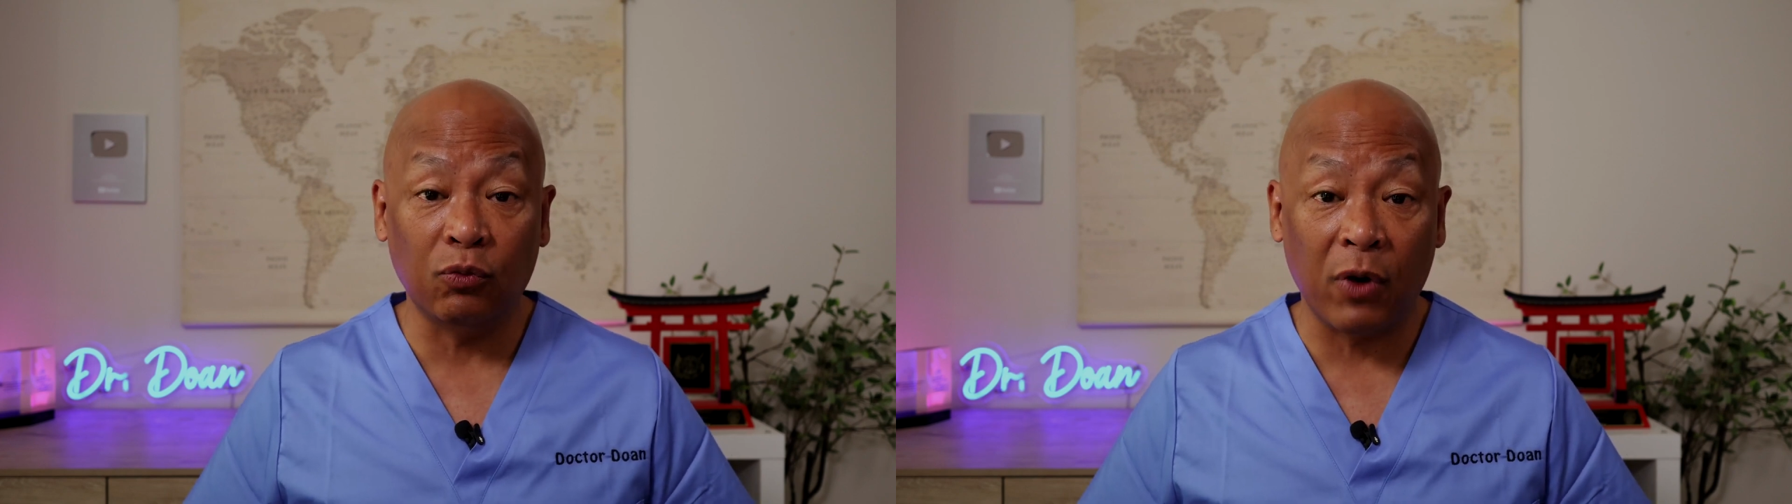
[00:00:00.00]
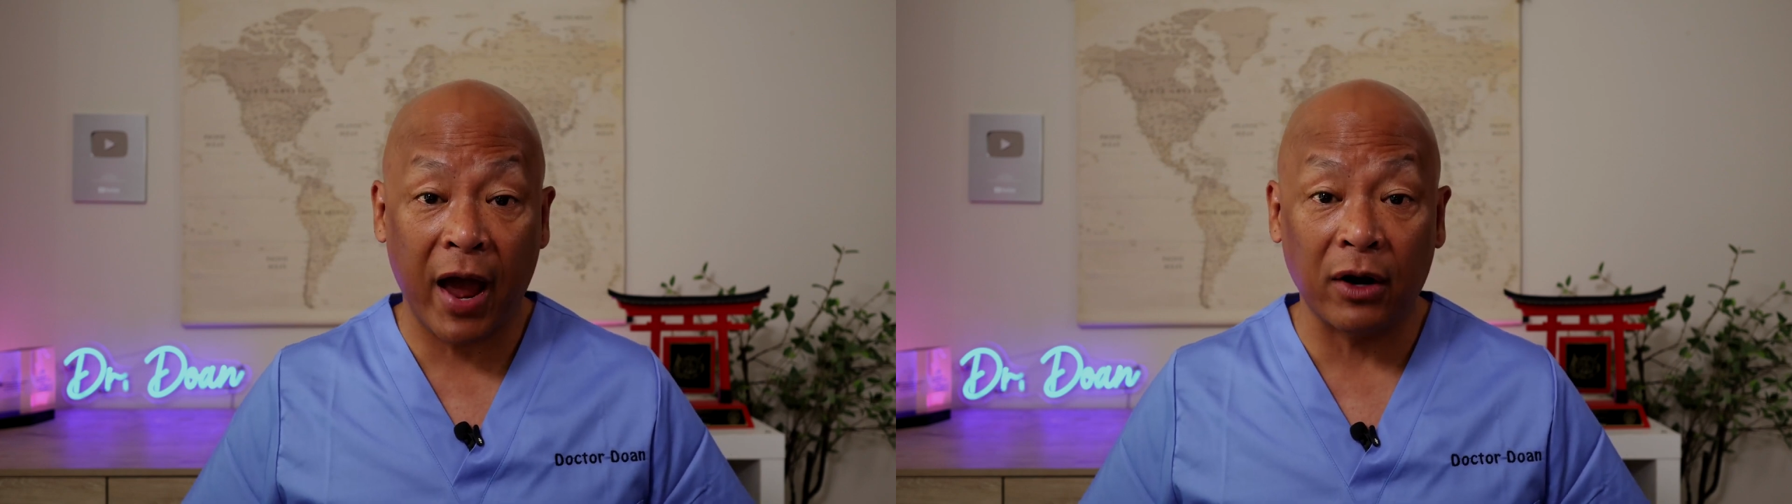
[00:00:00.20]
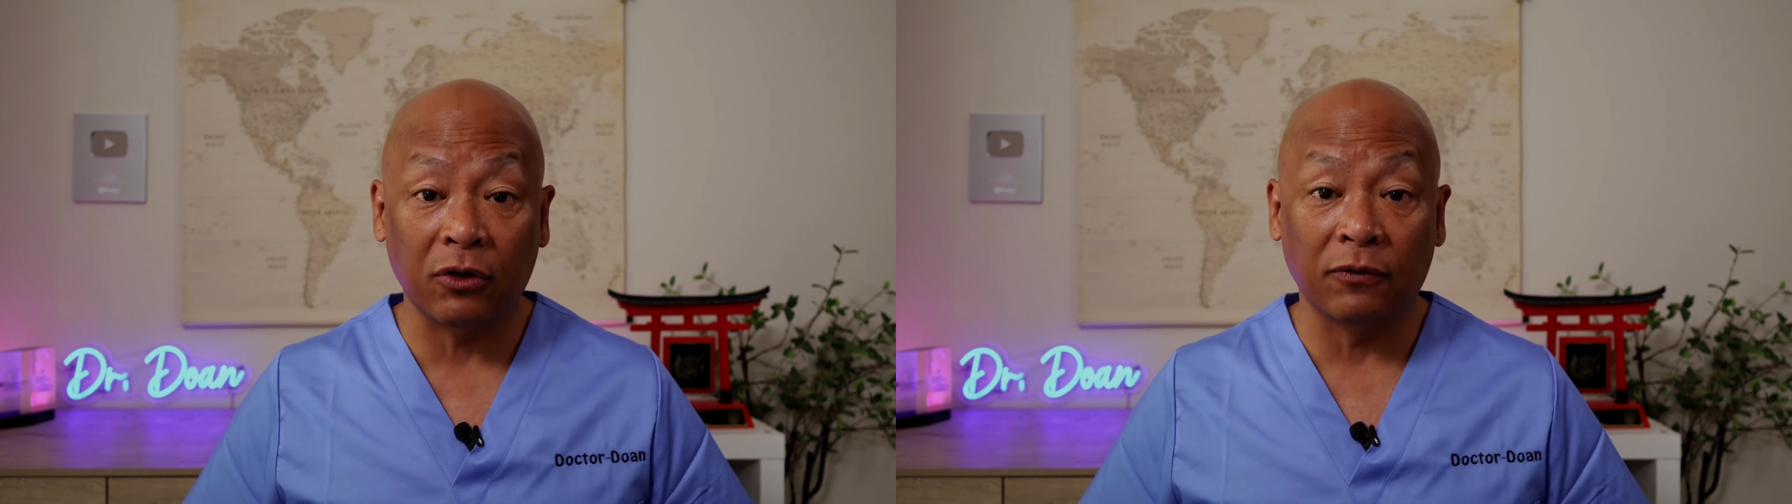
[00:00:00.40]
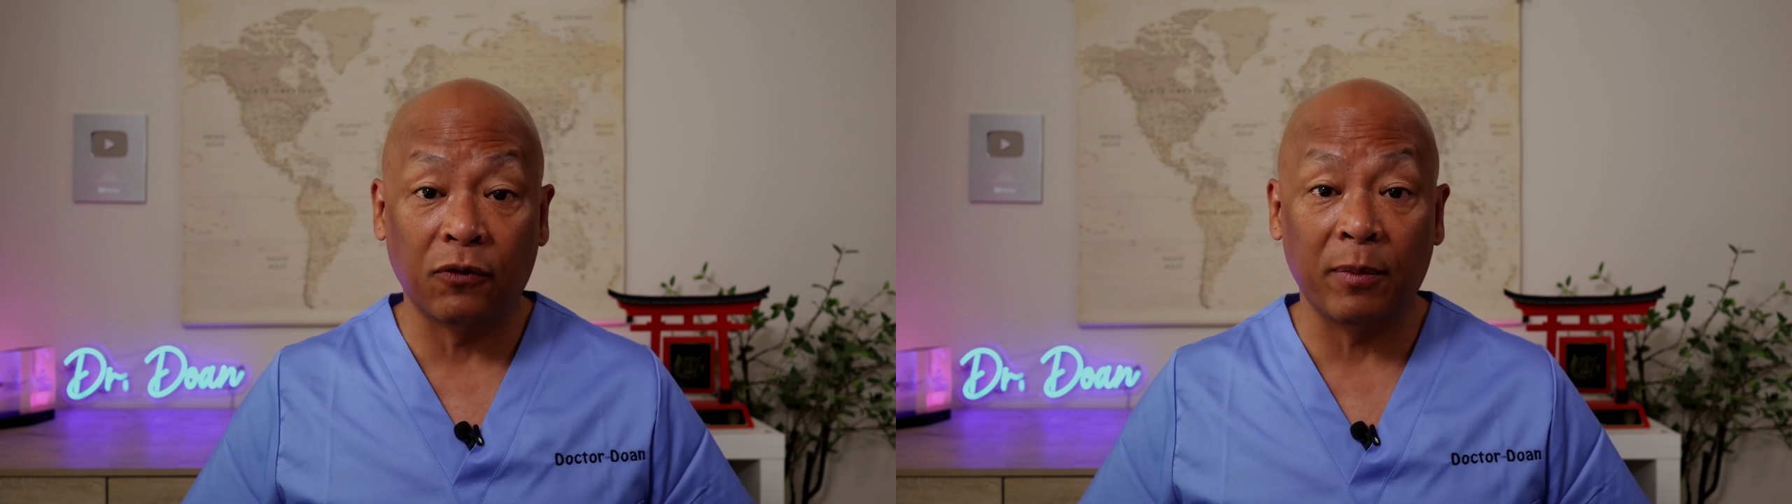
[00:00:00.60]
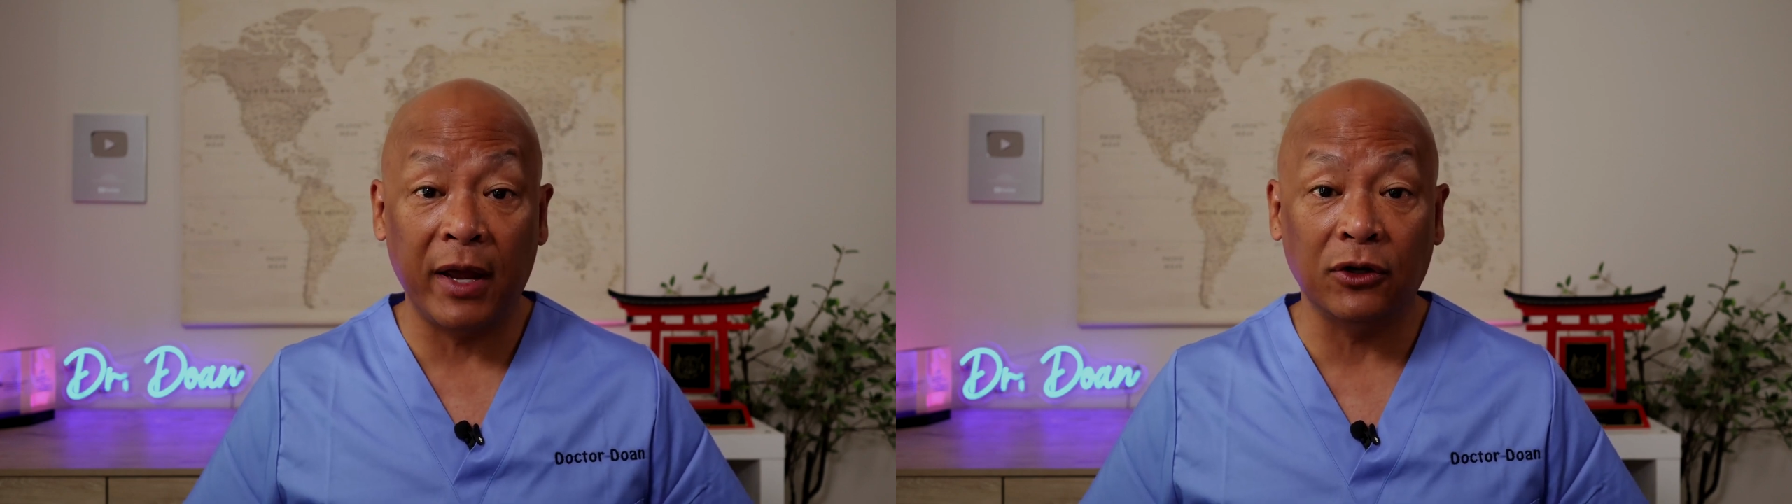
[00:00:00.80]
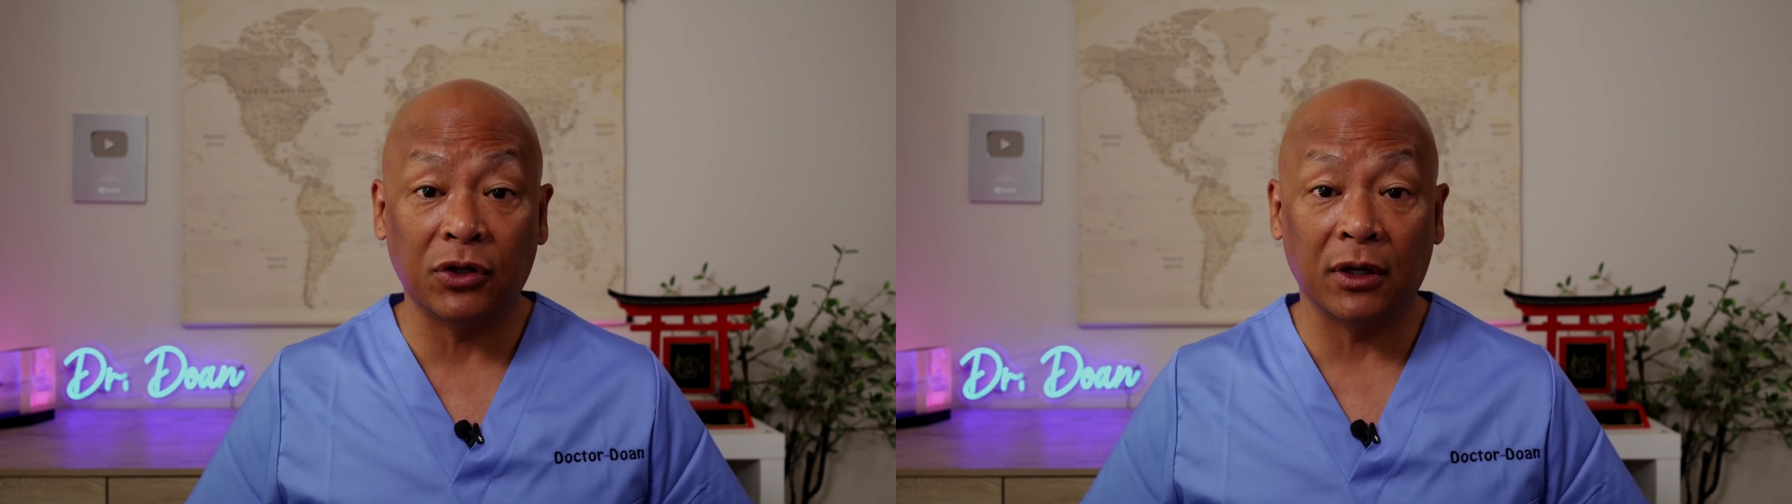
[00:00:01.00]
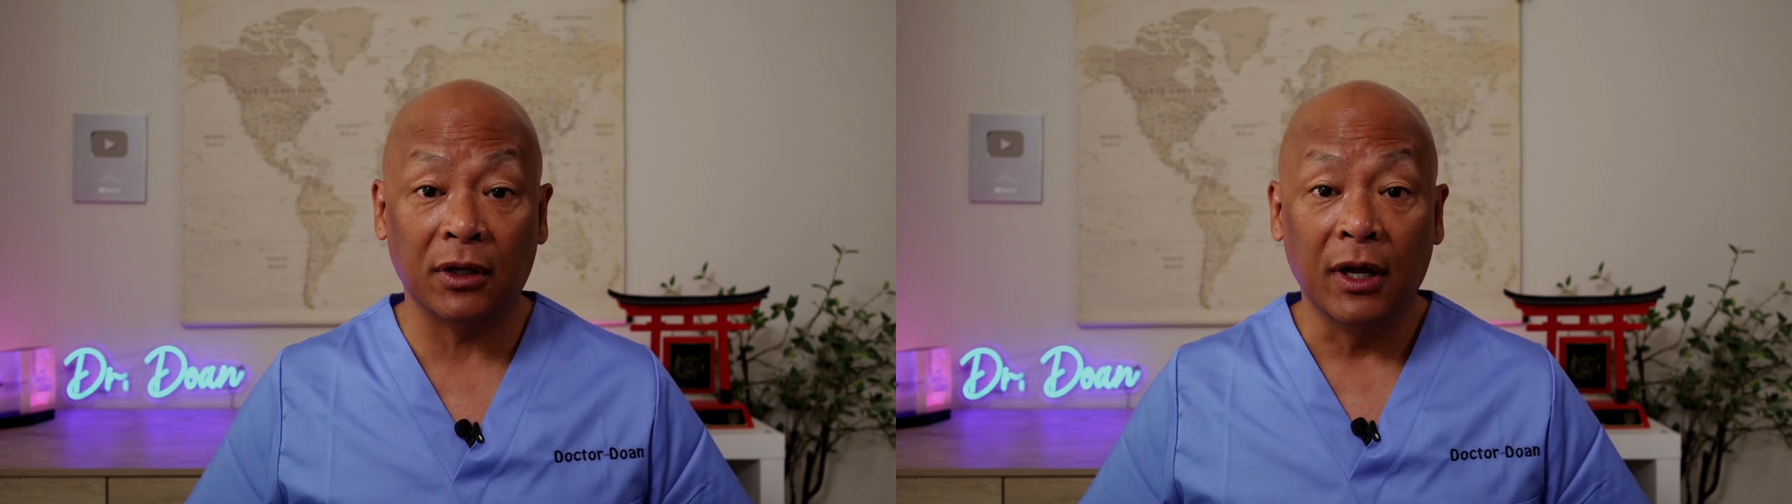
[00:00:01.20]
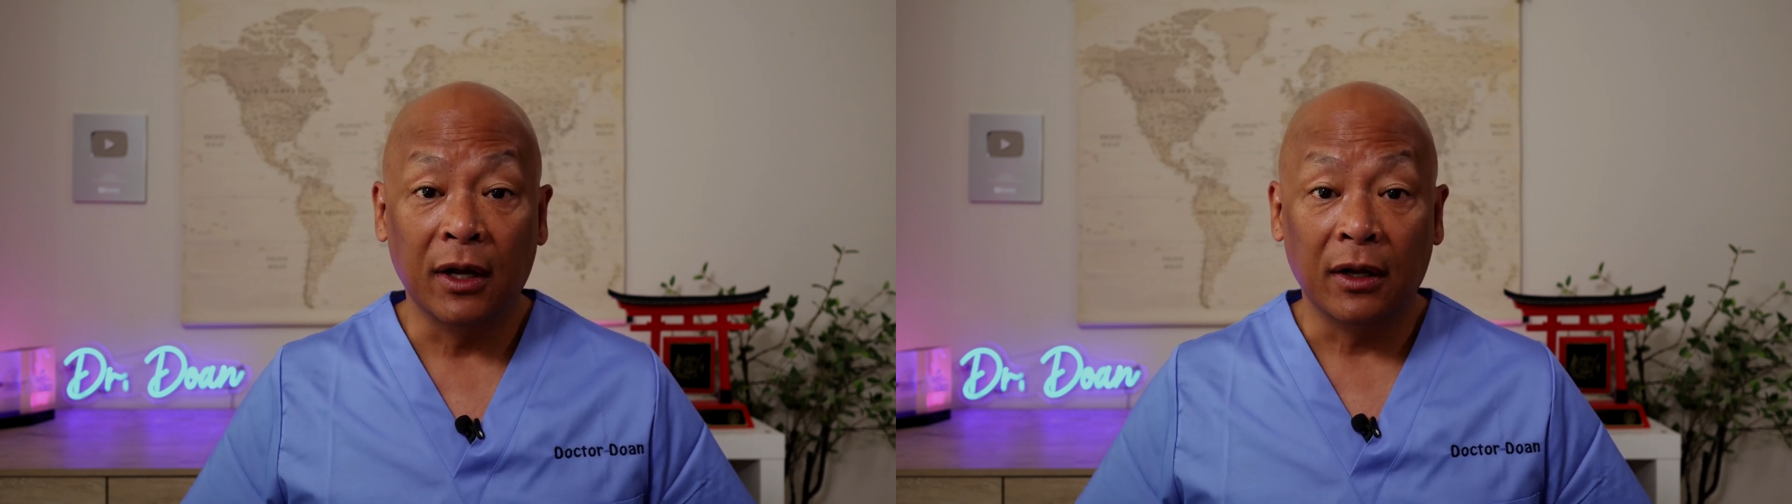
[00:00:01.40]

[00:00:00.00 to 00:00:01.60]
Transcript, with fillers: radical formation